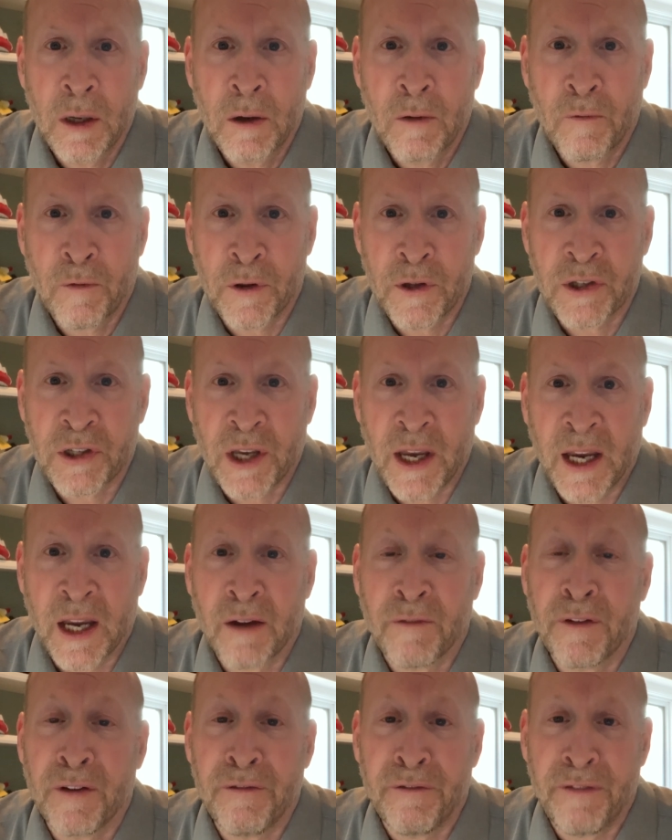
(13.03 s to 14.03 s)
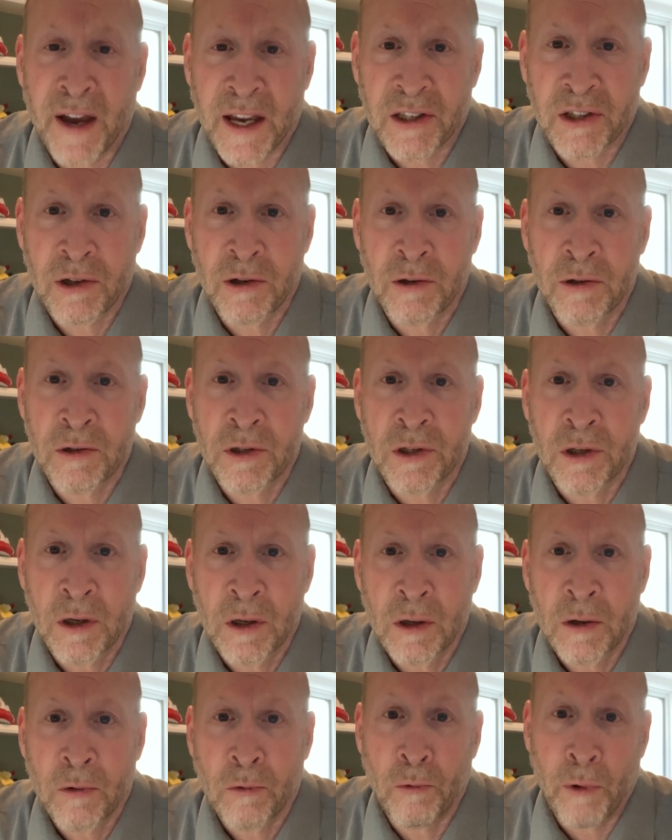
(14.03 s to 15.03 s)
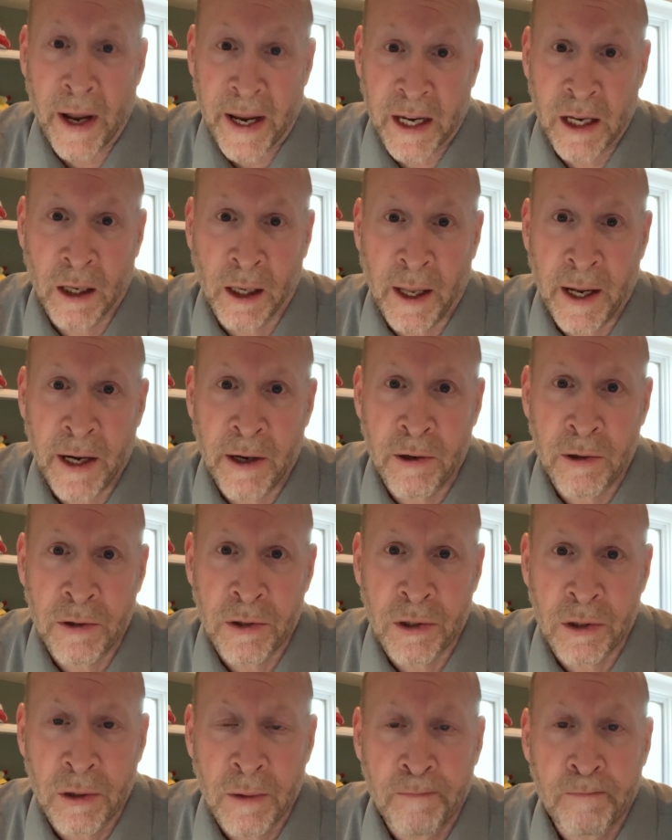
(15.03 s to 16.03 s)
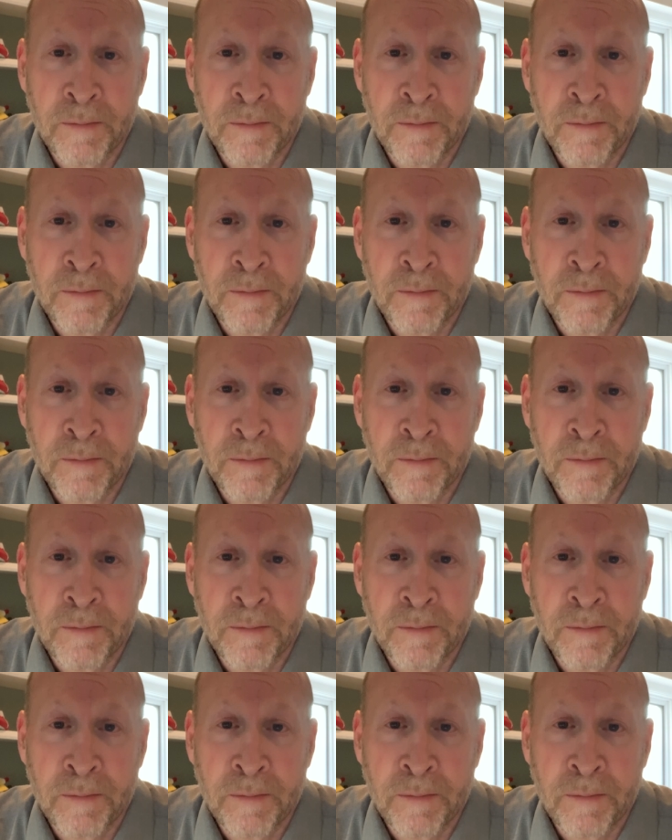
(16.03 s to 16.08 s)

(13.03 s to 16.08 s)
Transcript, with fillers: for the sake of investors, regulators,